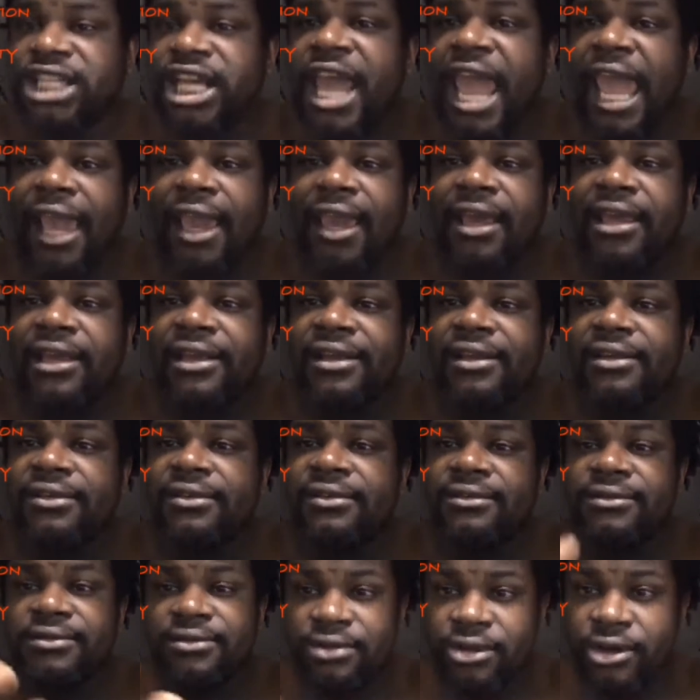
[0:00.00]
check.
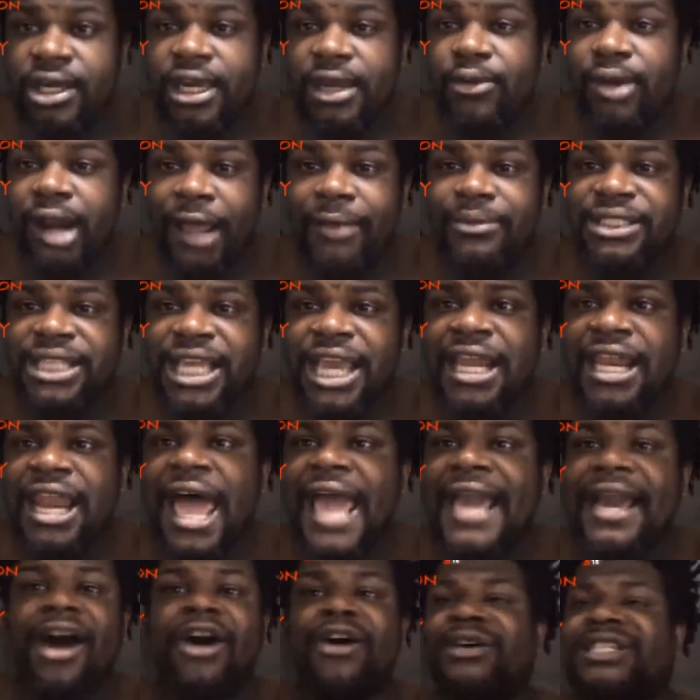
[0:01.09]
You get what I'm saying?
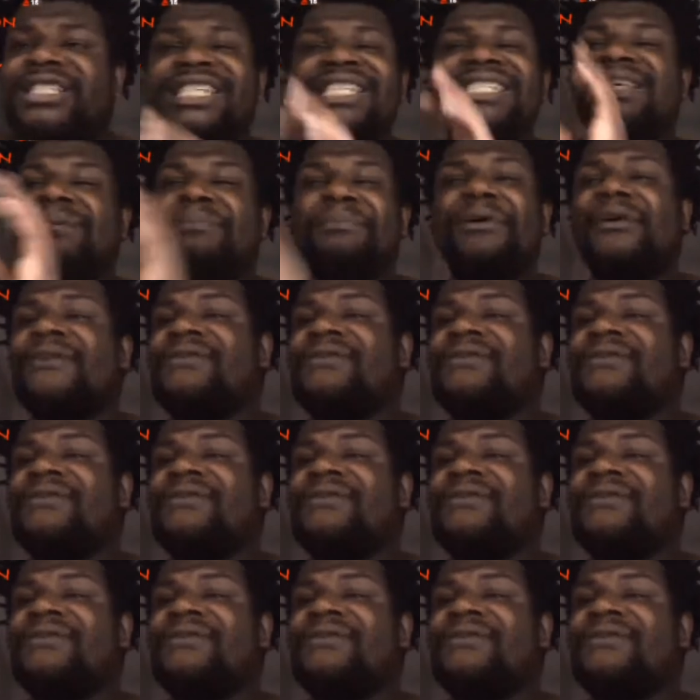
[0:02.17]
Like, oh, it's just a